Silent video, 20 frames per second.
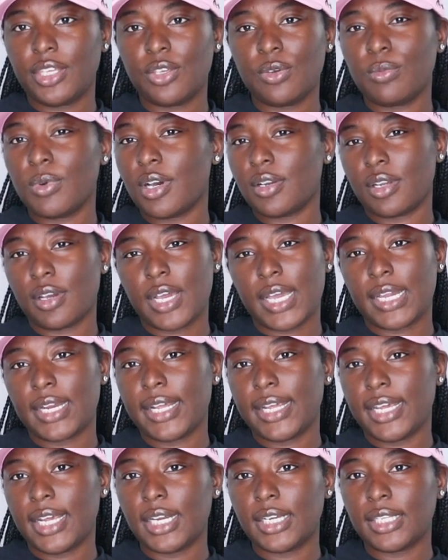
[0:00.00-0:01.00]
you won't know how to
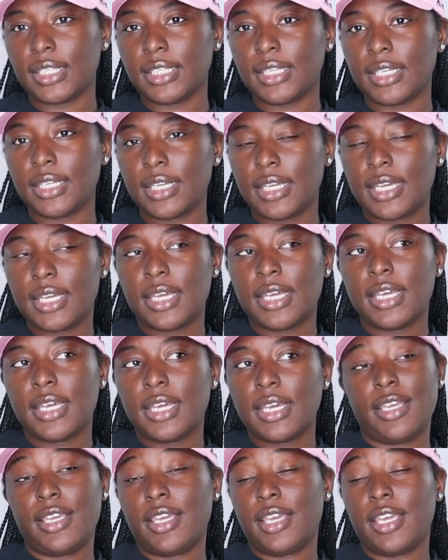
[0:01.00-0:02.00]
handle it,
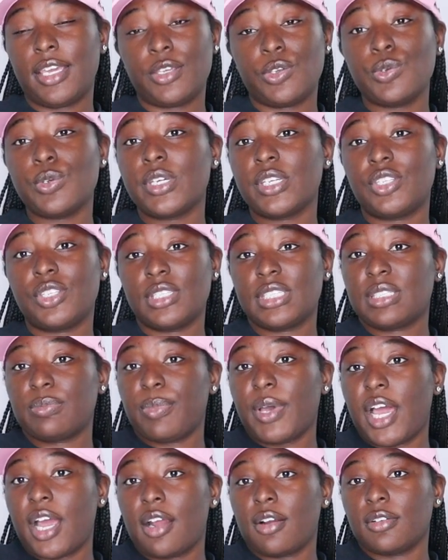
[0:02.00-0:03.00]
and you could just
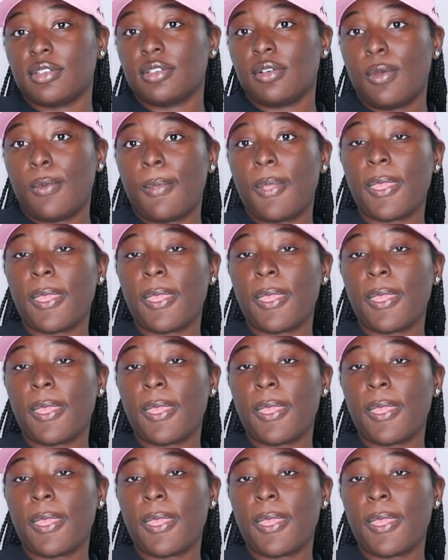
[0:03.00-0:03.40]
spiral.